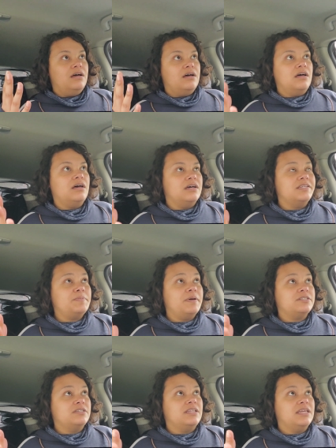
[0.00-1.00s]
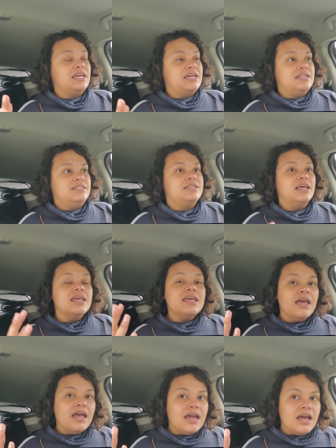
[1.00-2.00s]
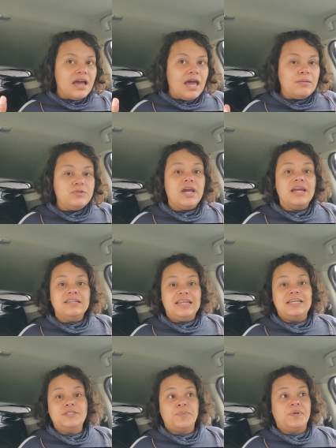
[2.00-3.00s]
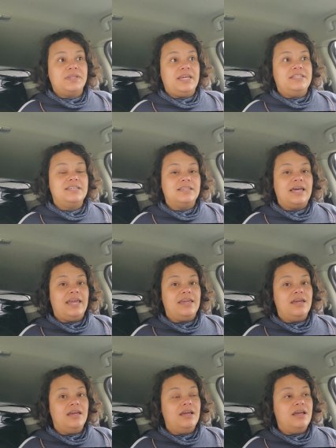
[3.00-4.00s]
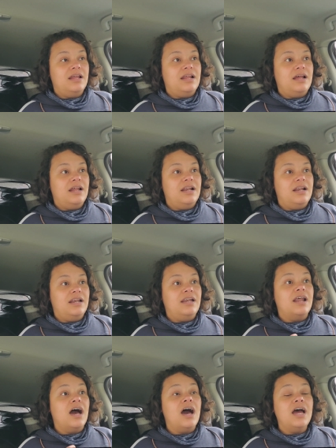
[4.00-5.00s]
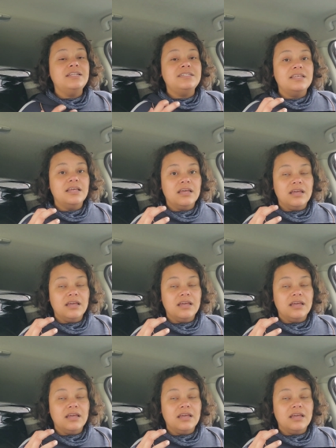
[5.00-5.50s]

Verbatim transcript: especially the kids. I'm trying desperately to like not